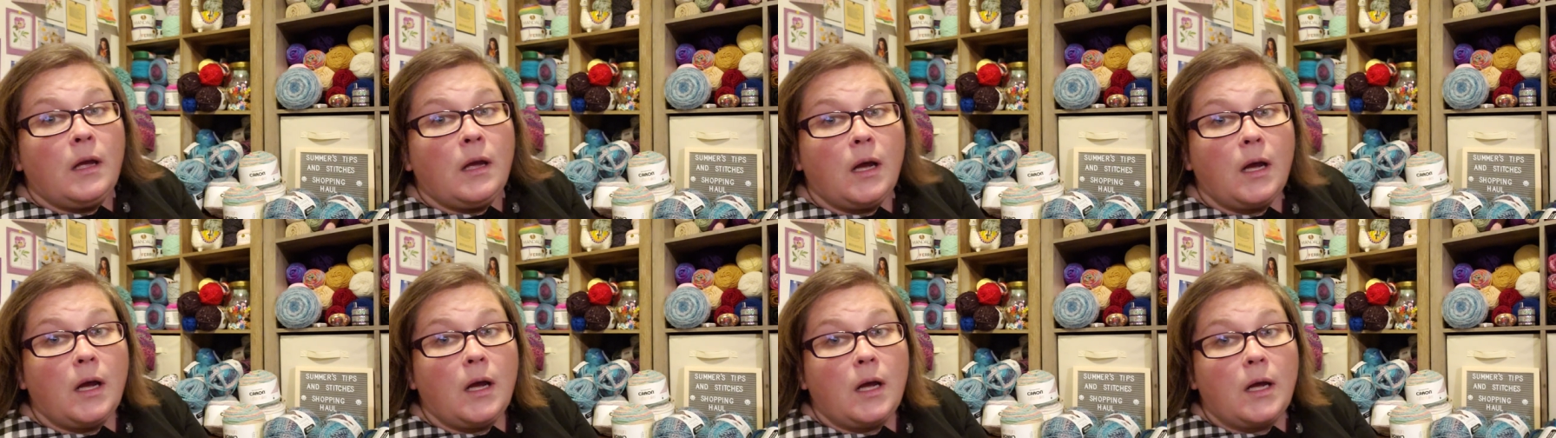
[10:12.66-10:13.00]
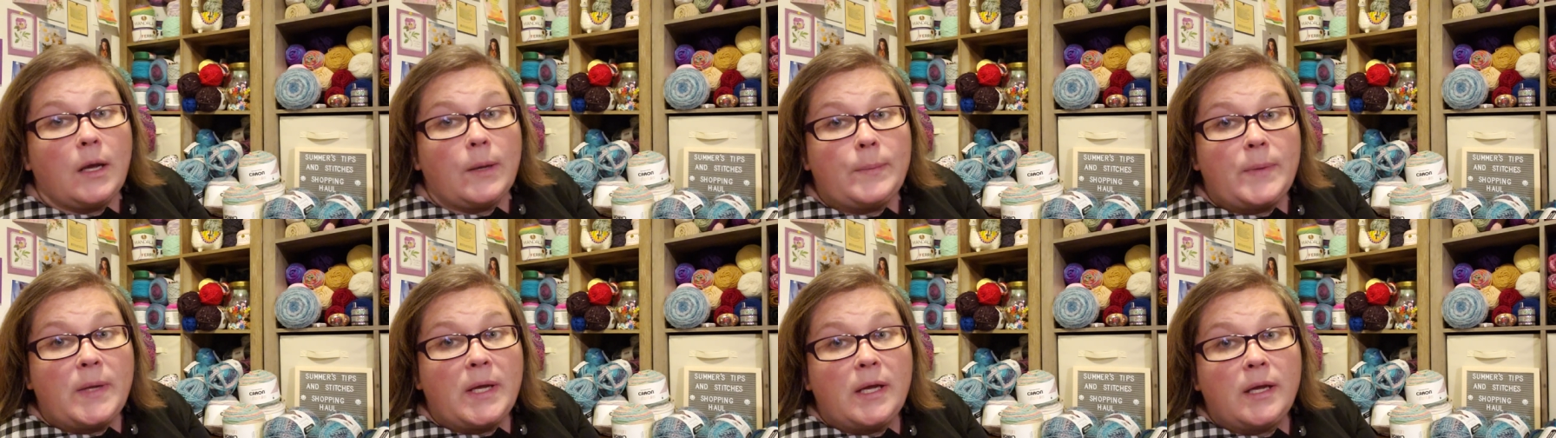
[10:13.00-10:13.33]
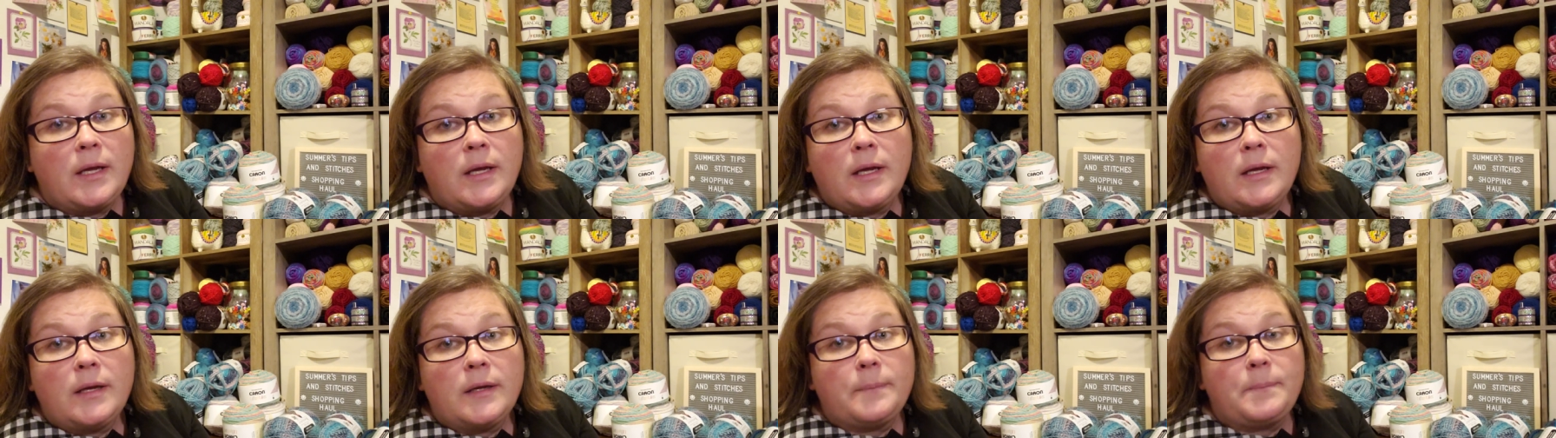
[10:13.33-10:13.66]
Um,
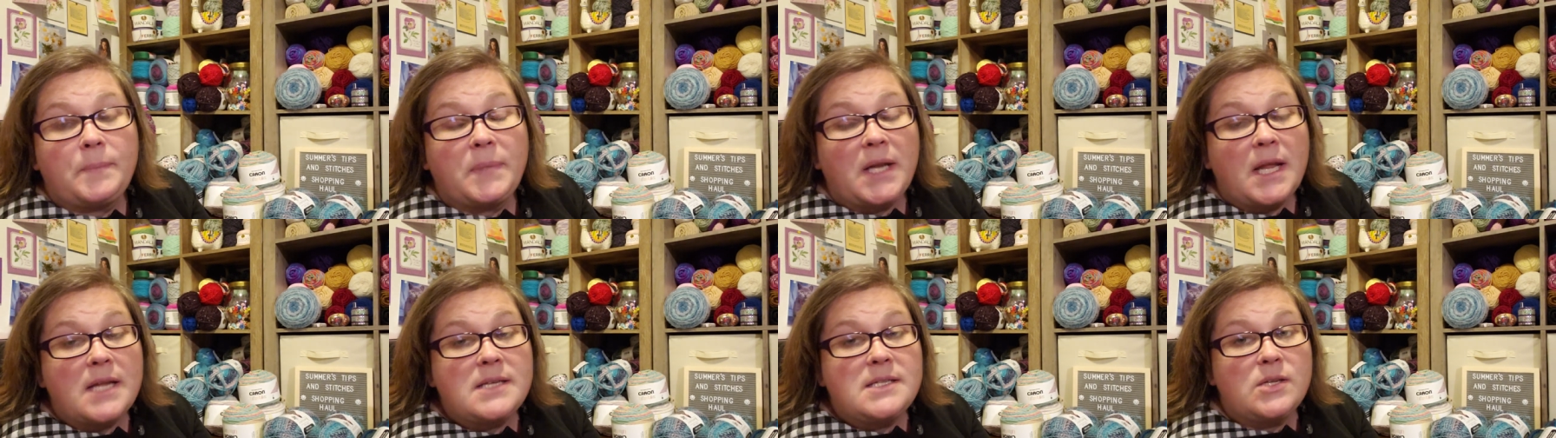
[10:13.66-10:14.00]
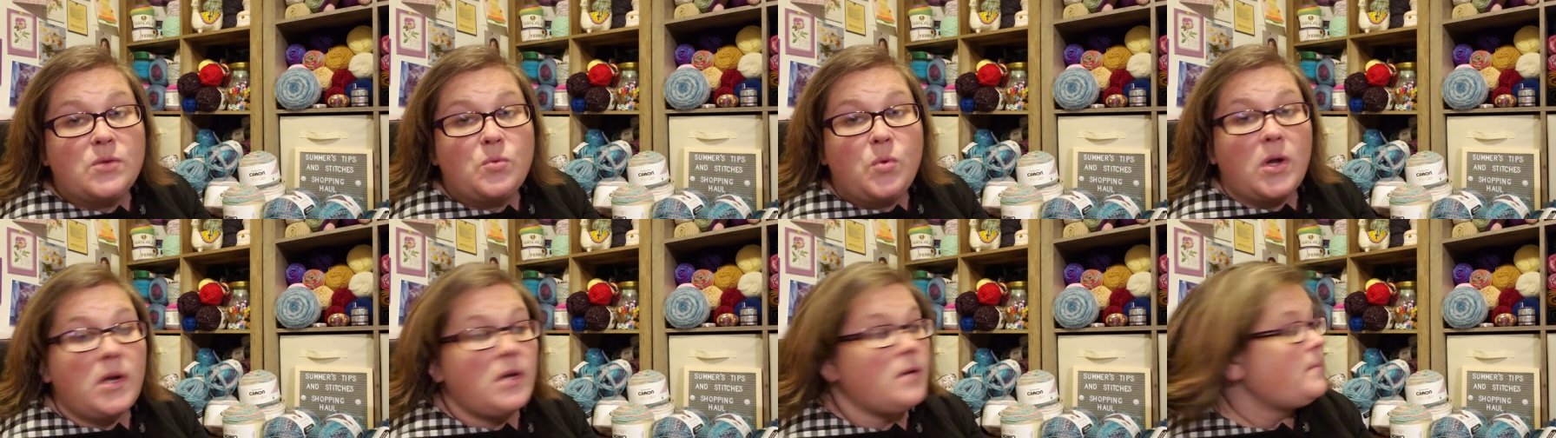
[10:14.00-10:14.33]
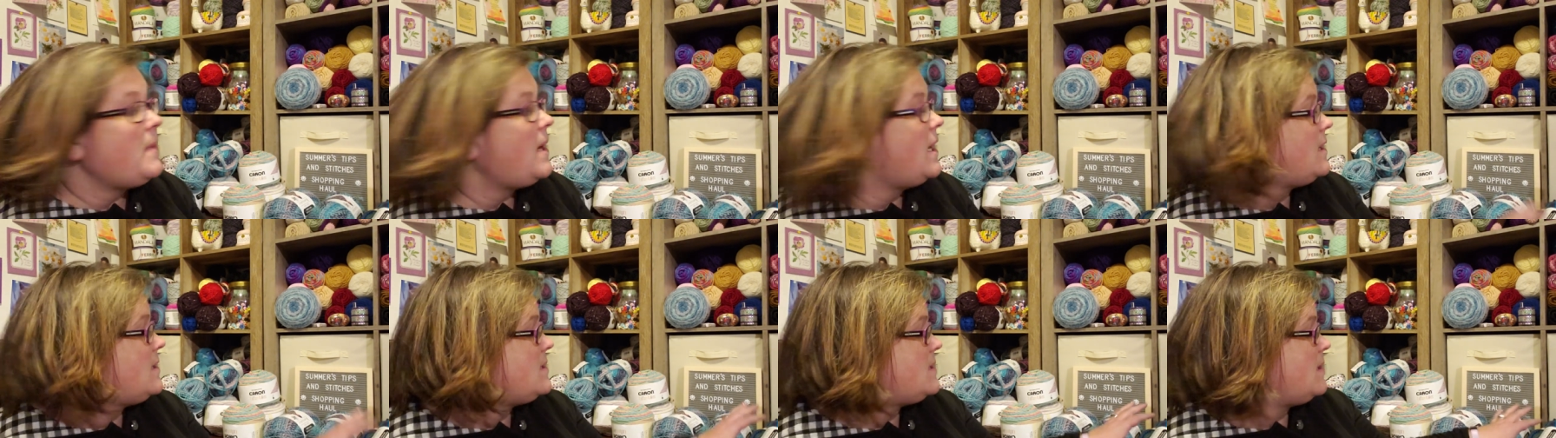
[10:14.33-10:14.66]
but I did want to
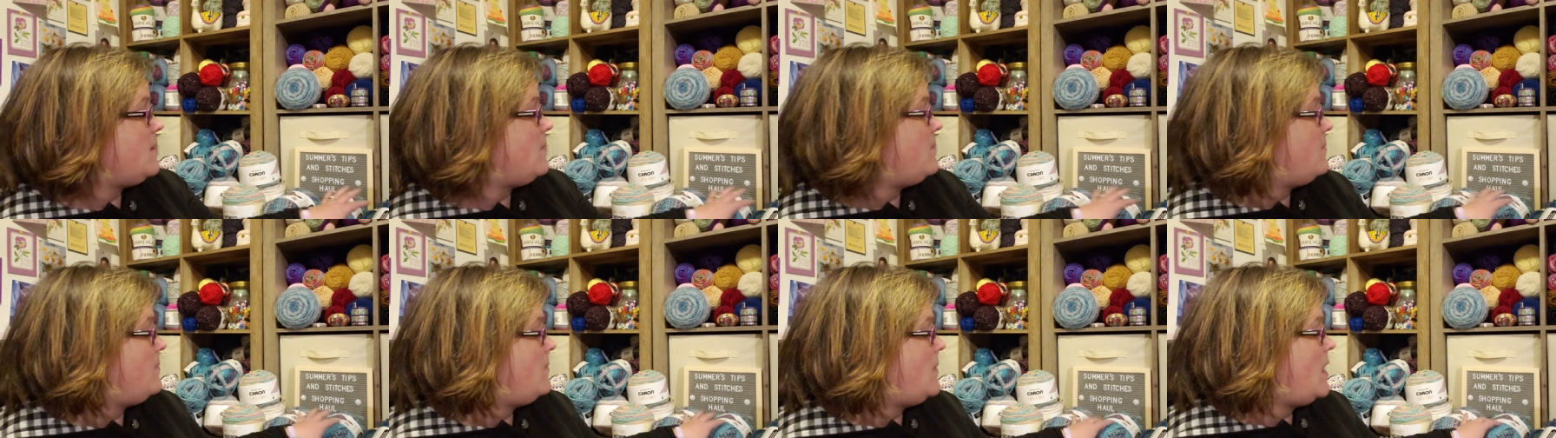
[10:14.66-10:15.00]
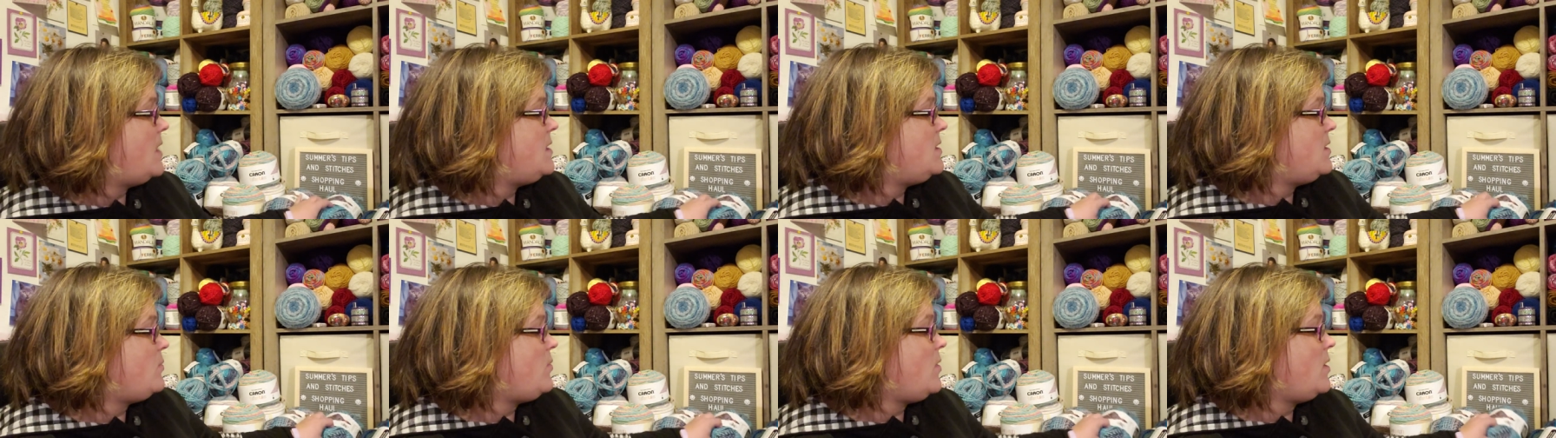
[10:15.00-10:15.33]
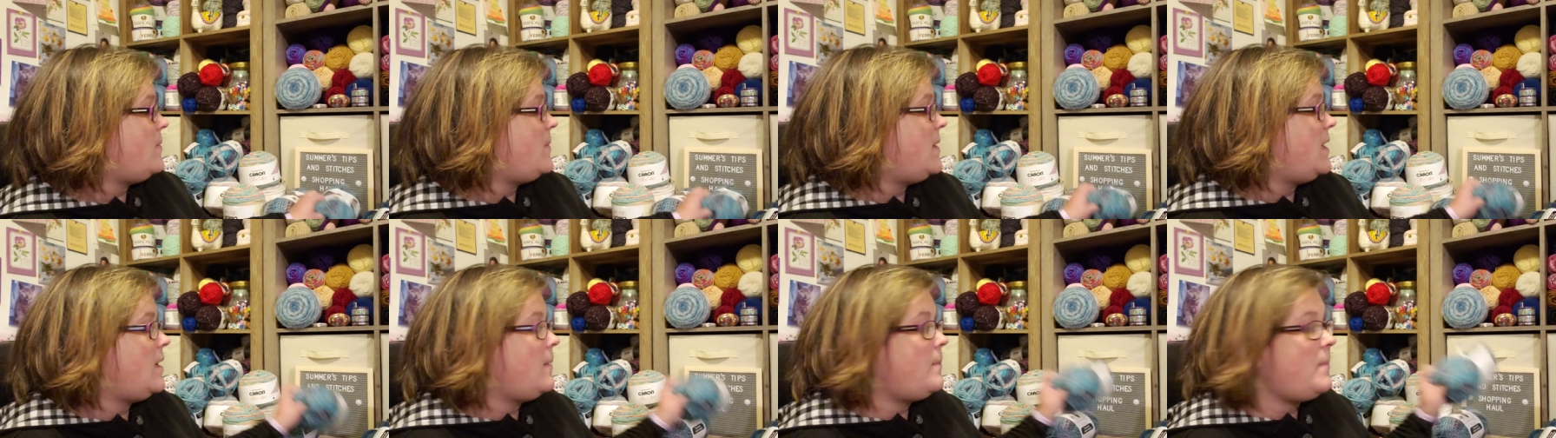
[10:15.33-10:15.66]
make some, I did want
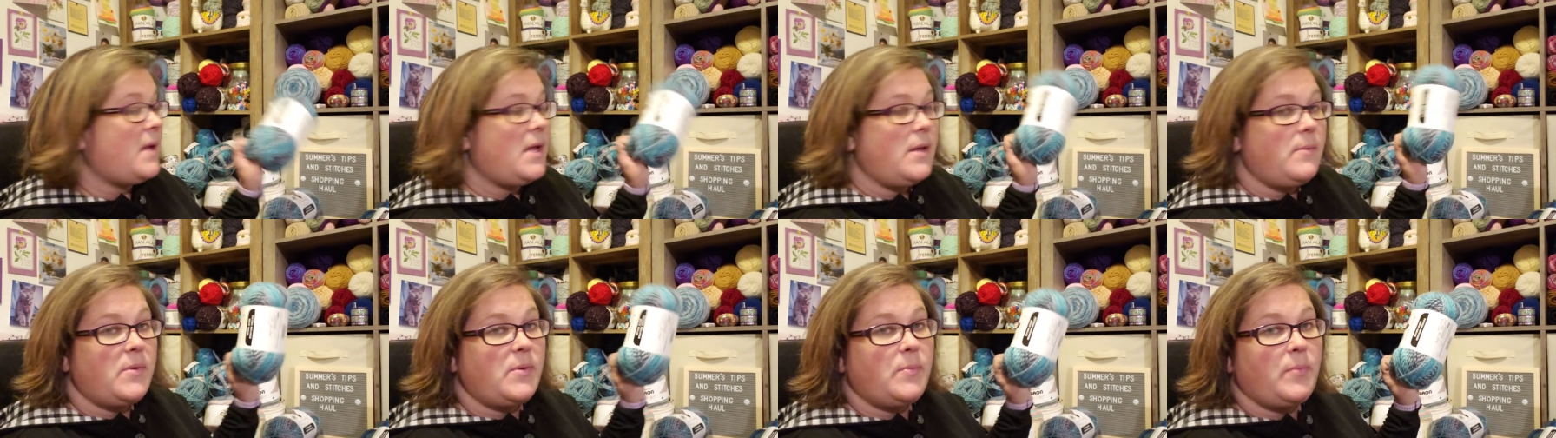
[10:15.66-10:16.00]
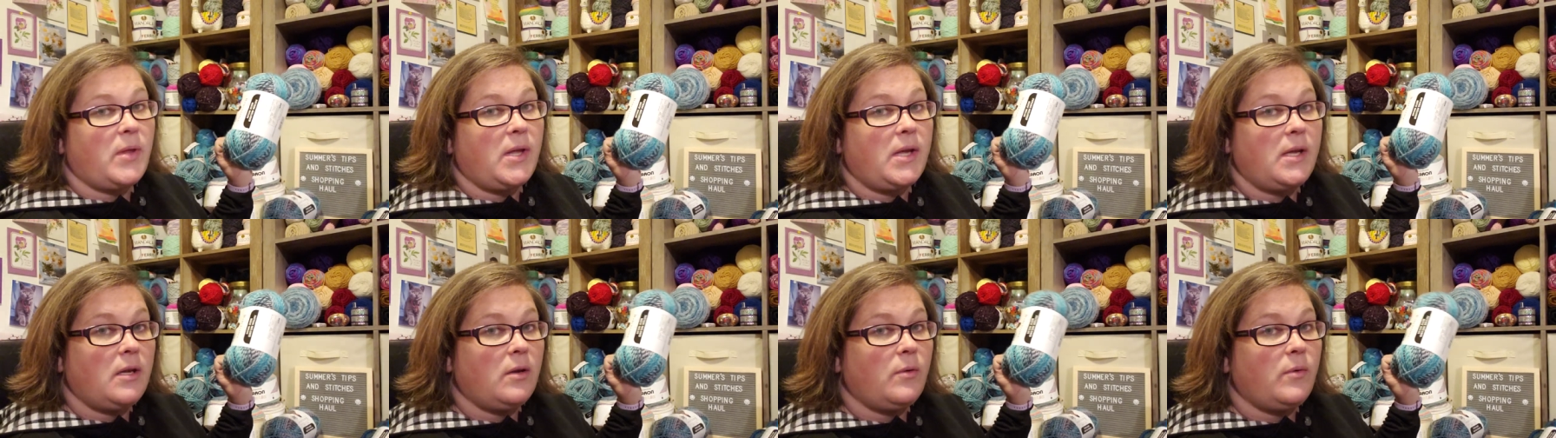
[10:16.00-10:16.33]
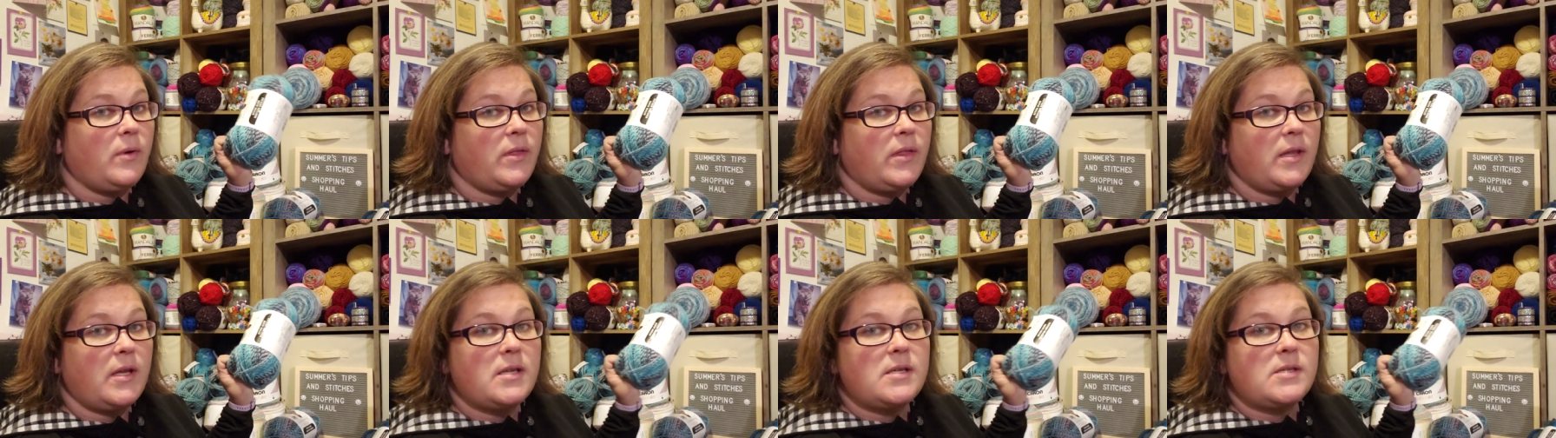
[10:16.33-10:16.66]
to make a baby blanket
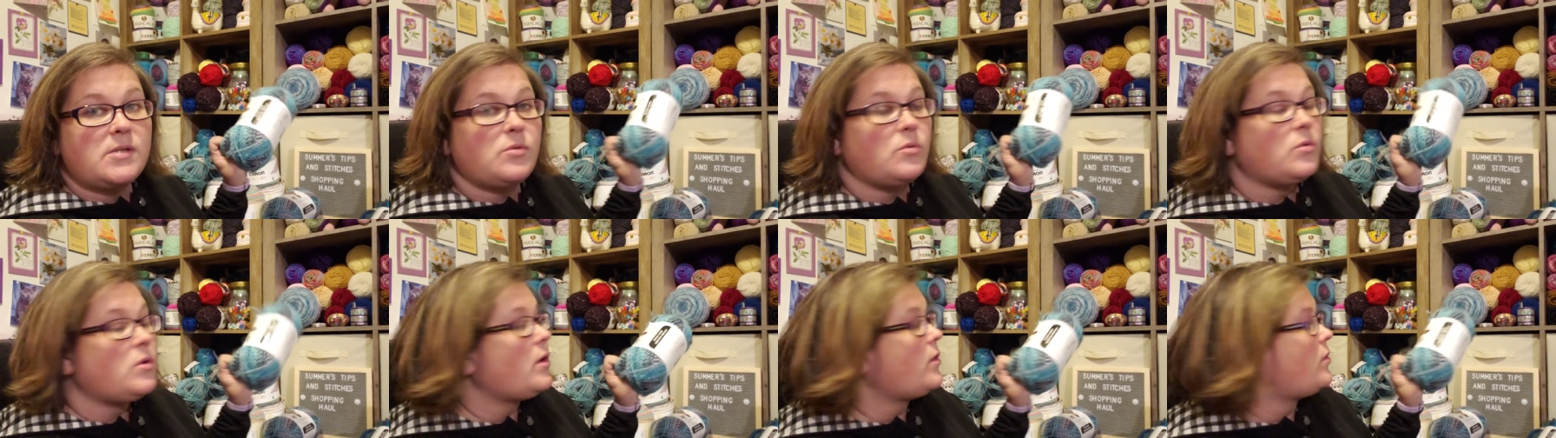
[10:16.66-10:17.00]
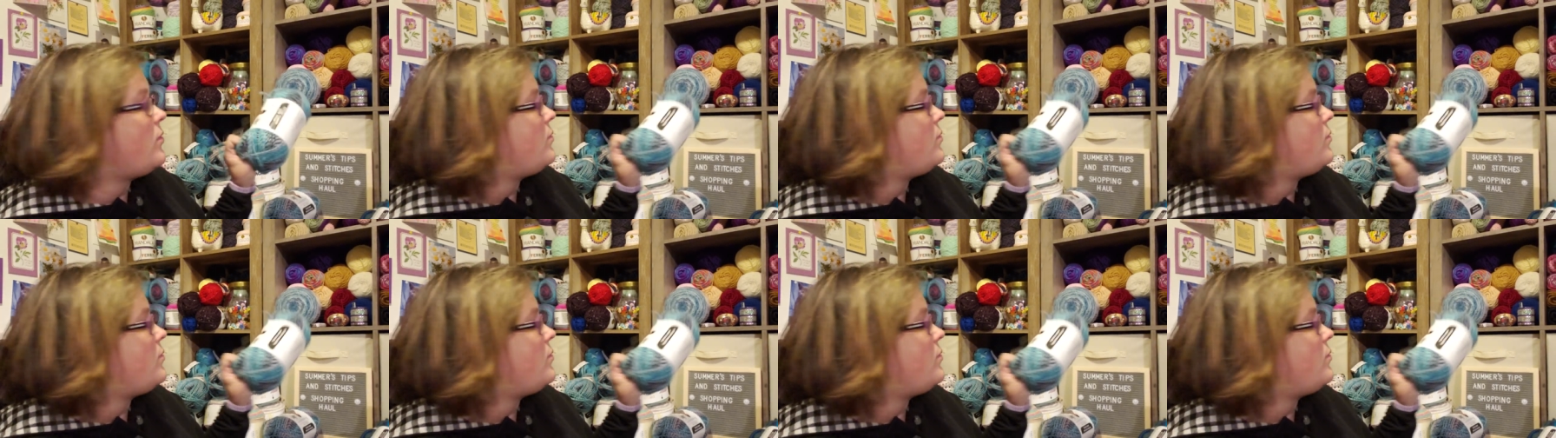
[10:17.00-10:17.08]
with this or a